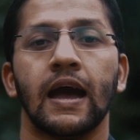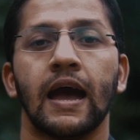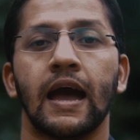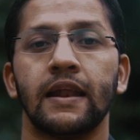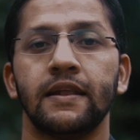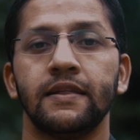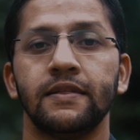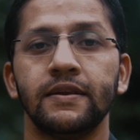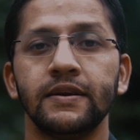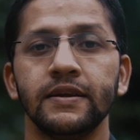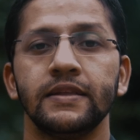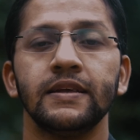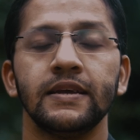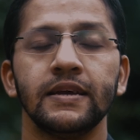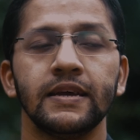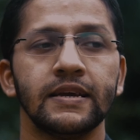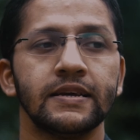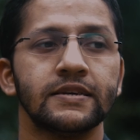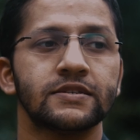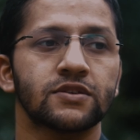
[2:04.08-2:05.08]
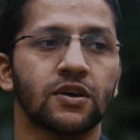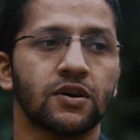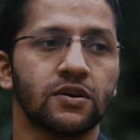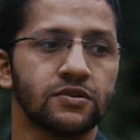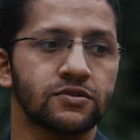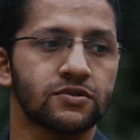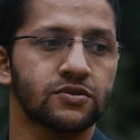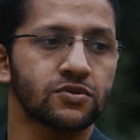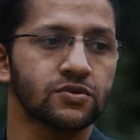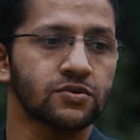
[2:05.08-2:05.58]
and Nriti is
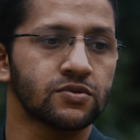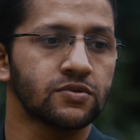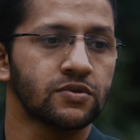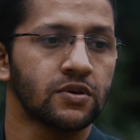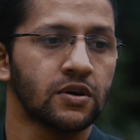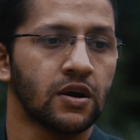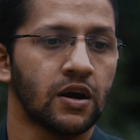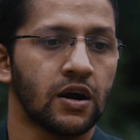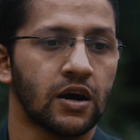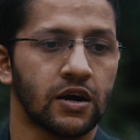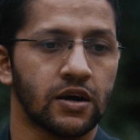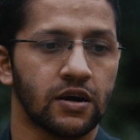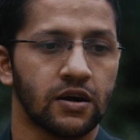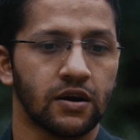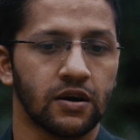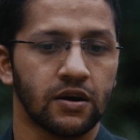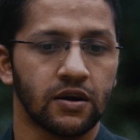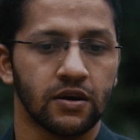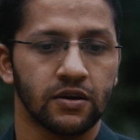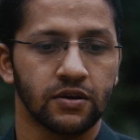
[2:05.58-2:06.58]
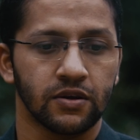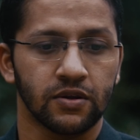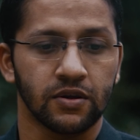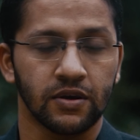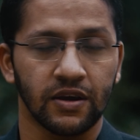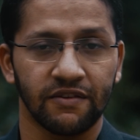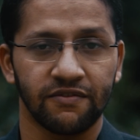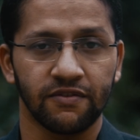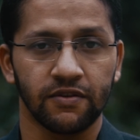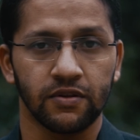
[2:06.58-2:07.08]
also
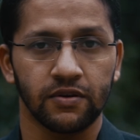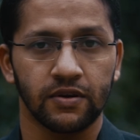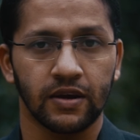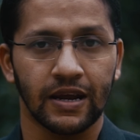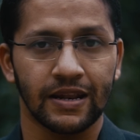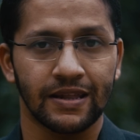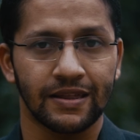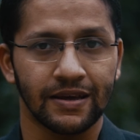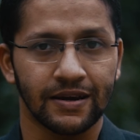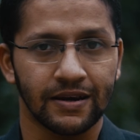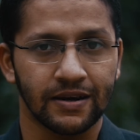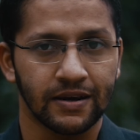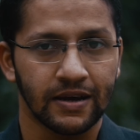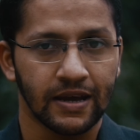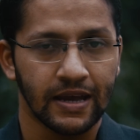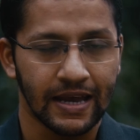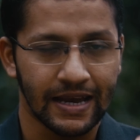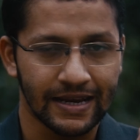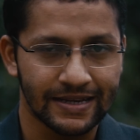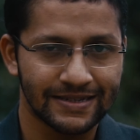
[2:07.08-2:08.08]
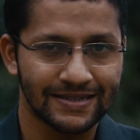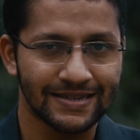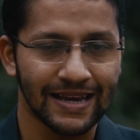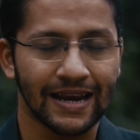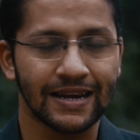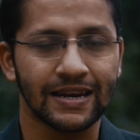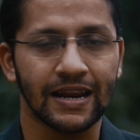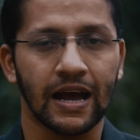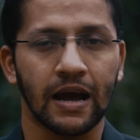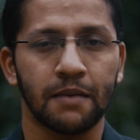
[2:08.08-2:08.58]
if you look at the
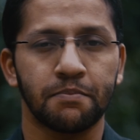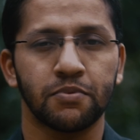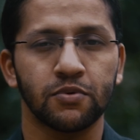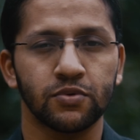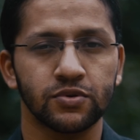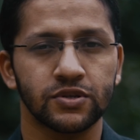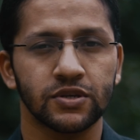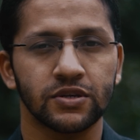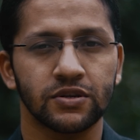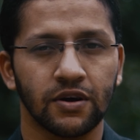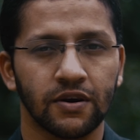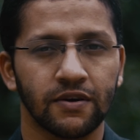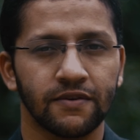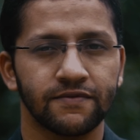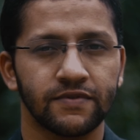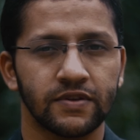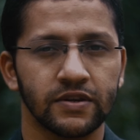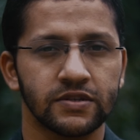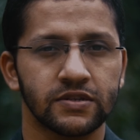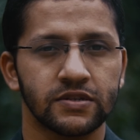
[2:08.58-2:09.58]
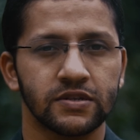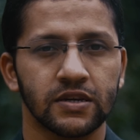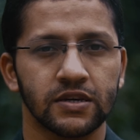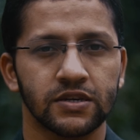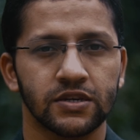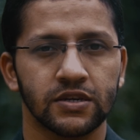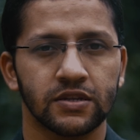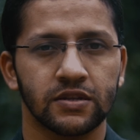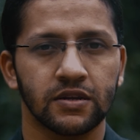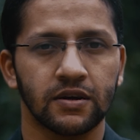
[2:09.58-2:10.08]
exact opposite of this
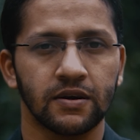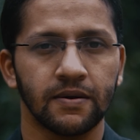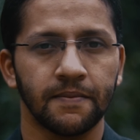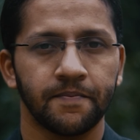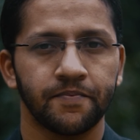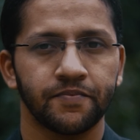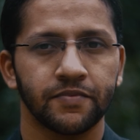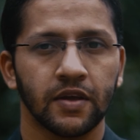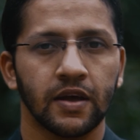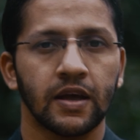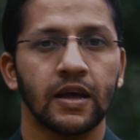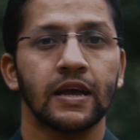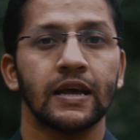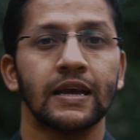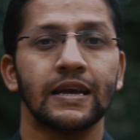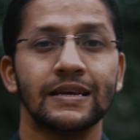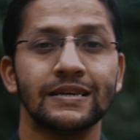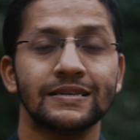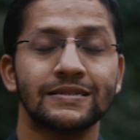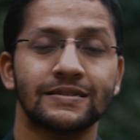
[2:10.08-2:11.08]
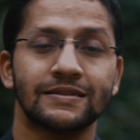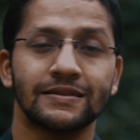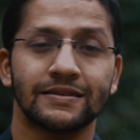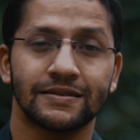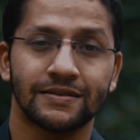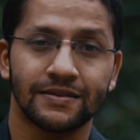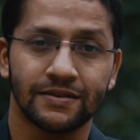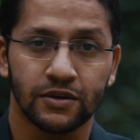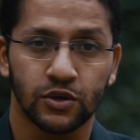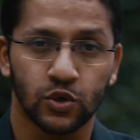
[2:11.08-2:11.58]
nakshatra is
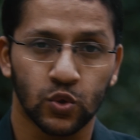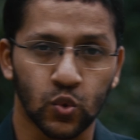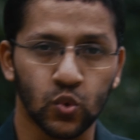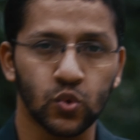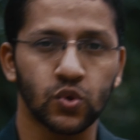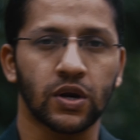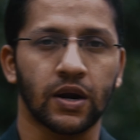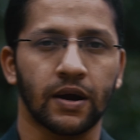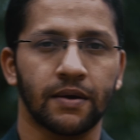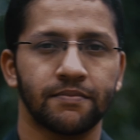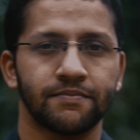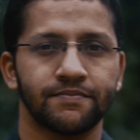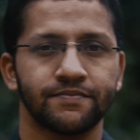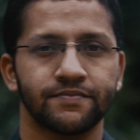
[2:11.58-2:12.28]
the Rudra,